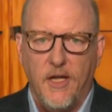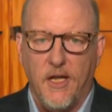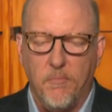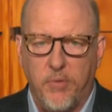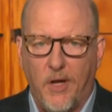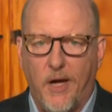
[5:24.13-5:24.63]

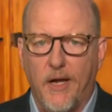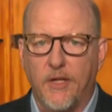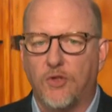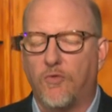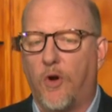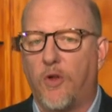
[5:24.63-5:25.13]

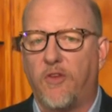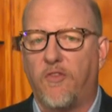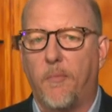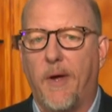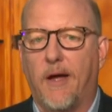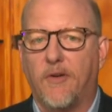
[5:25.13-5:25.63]
implies growth of
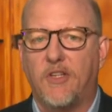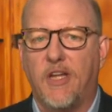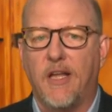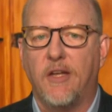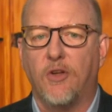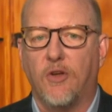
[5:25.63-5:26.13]
about
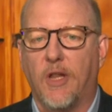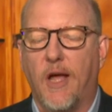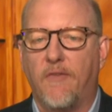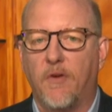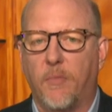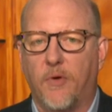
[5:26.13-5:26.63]
10 to
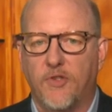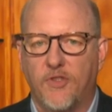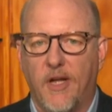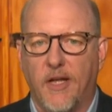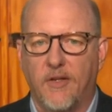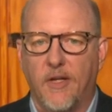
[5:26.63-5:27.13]
11
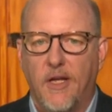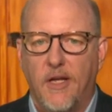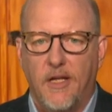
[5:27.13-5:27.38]
percent